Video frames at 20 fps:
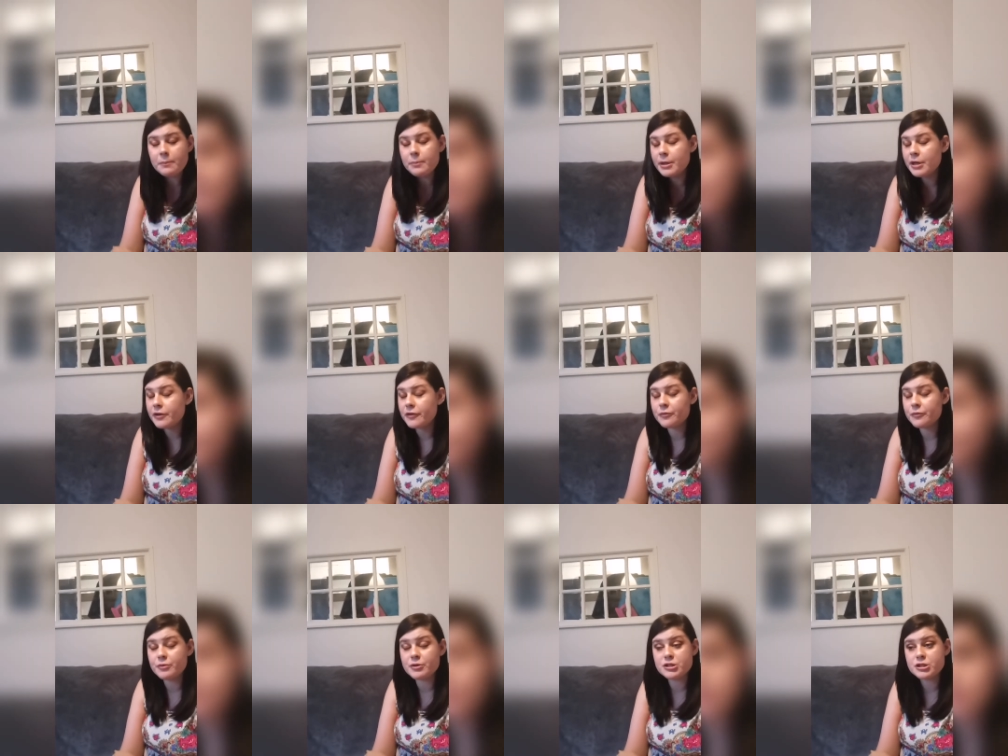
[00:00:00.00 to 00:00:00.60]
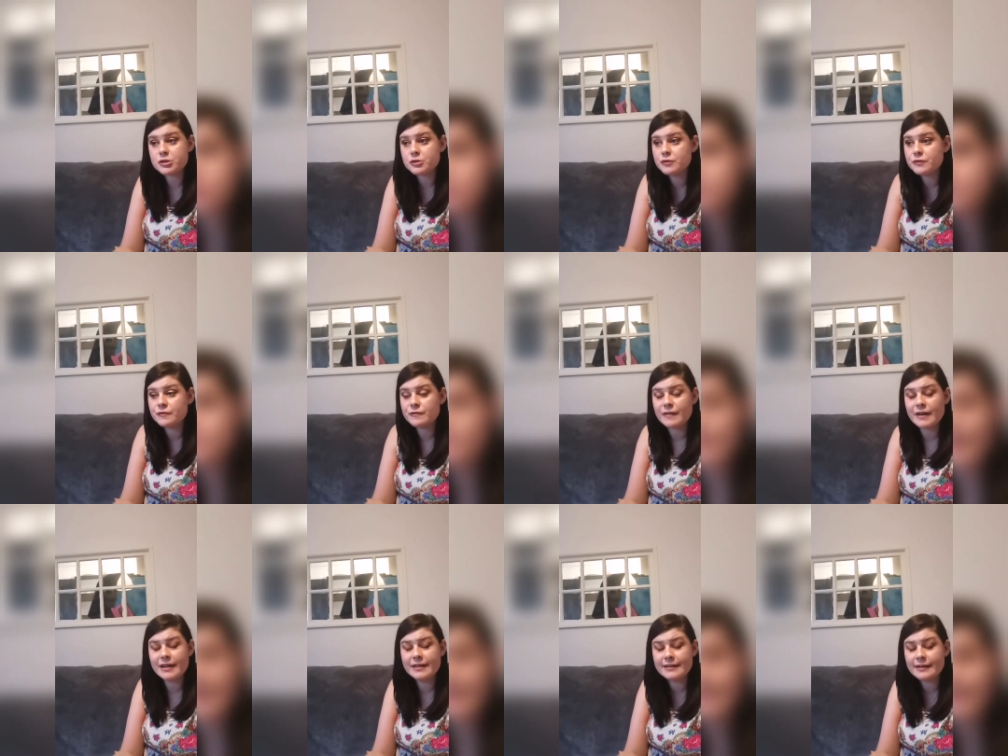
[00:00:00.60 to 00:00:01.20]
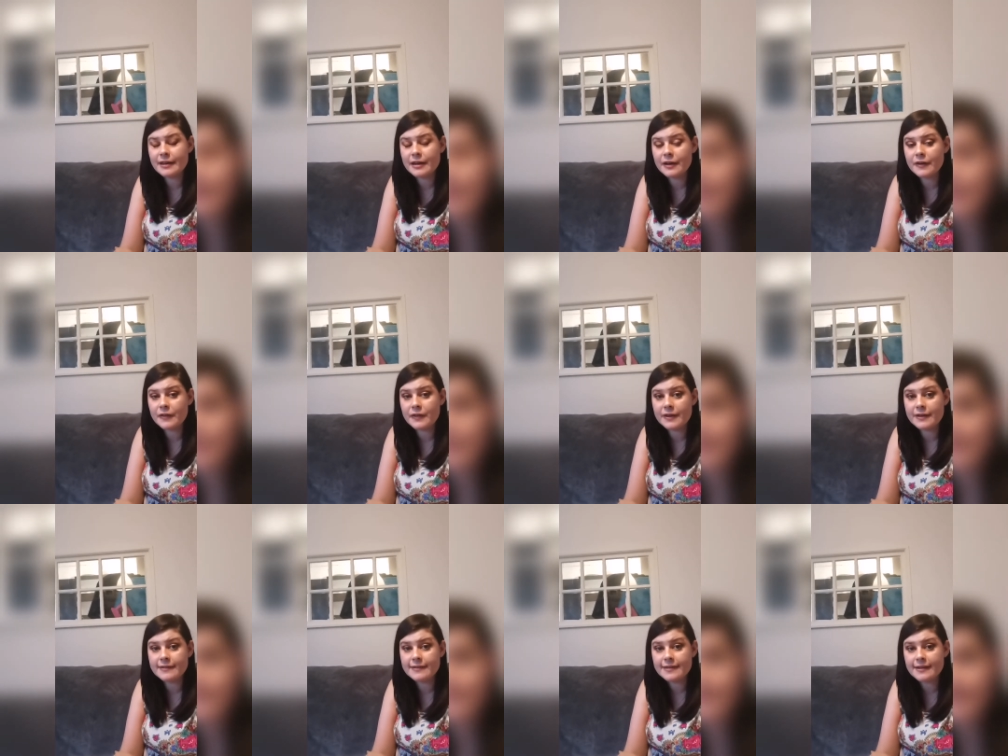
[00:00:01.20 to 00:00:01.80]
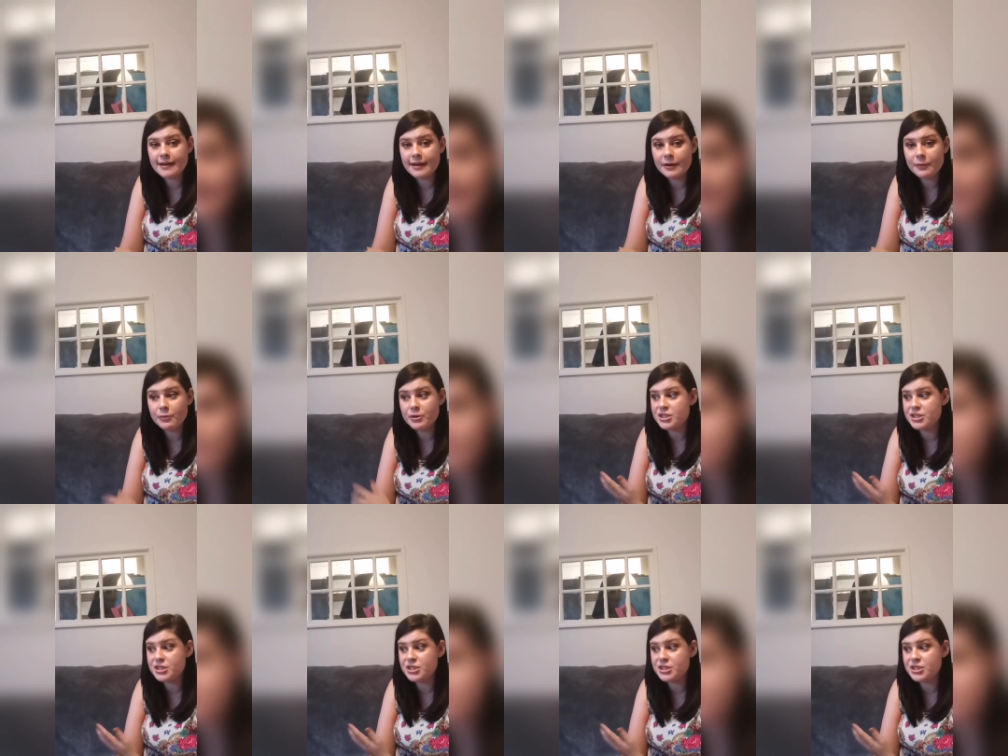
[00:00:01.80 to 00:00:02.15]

because we just couldn't find any on the internet,